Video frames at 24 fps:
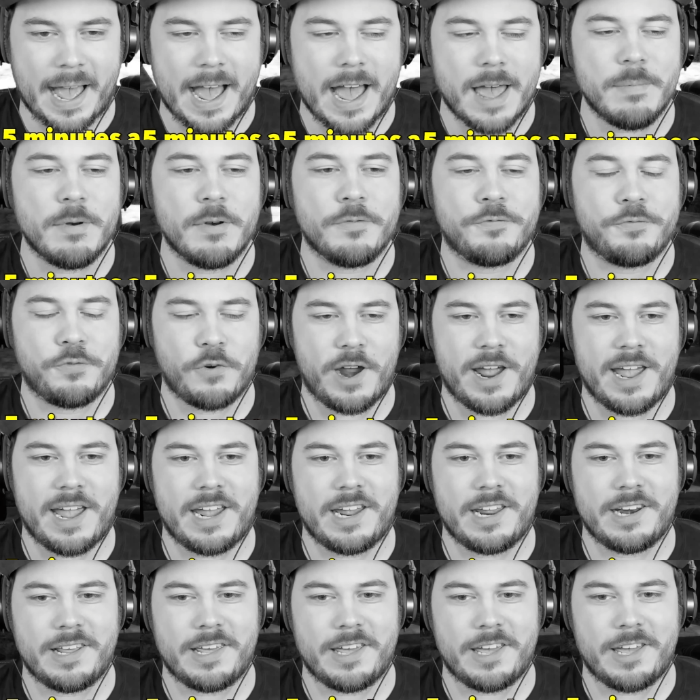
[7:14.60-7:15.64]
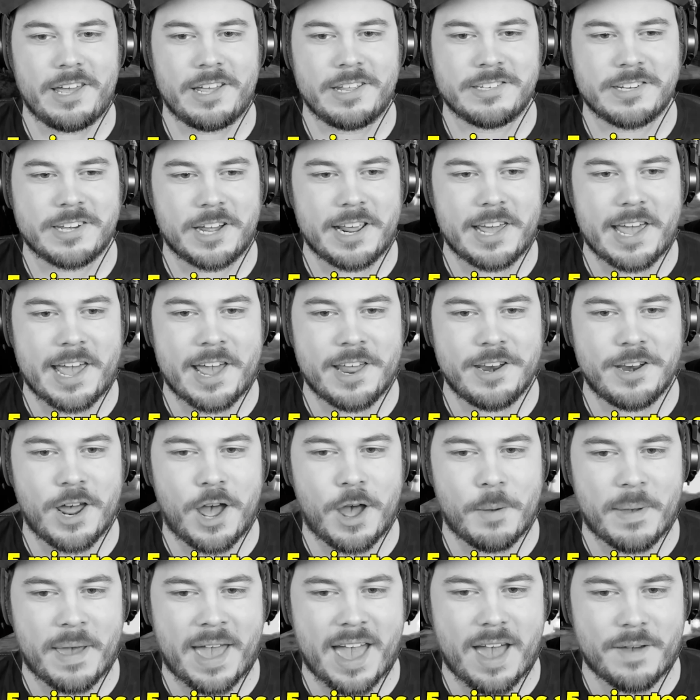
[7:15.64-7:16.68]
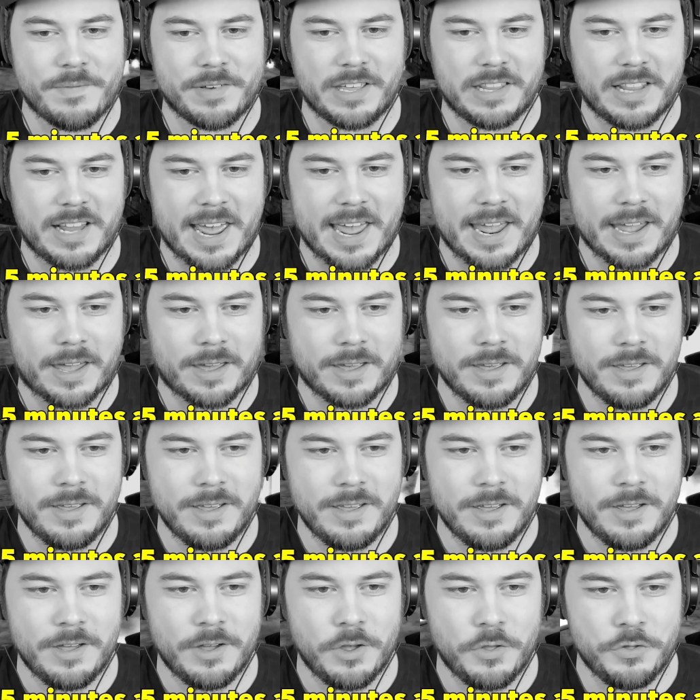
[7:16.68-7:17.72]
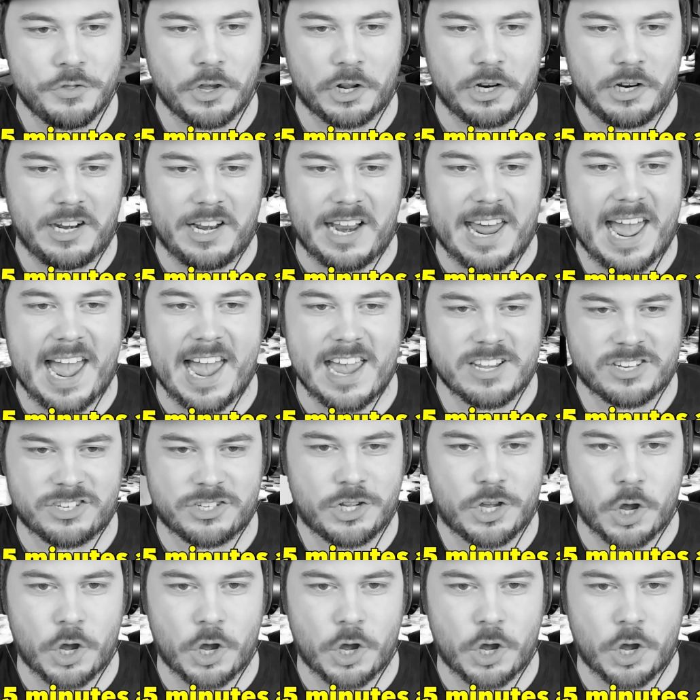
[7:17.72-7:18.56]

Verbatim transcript: I'm afraid it's gonna end up having, like, the last